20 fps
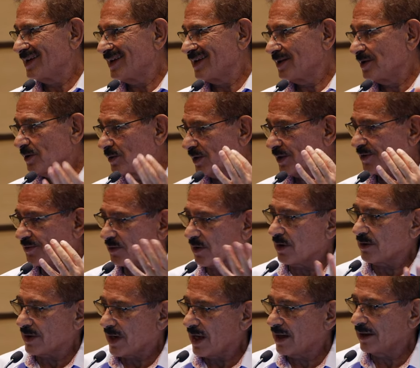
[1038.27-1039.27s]
you were
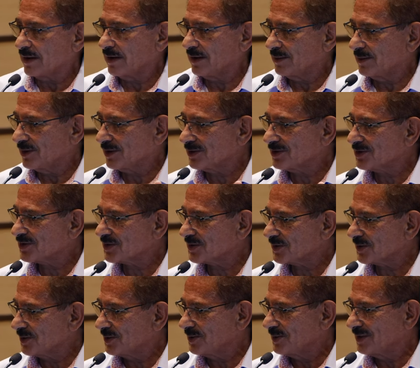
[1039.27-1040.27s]
thrown out of the emergency
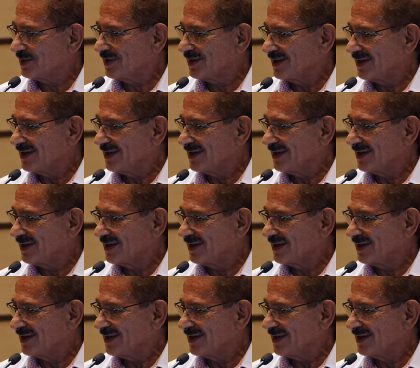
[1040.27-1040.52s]
room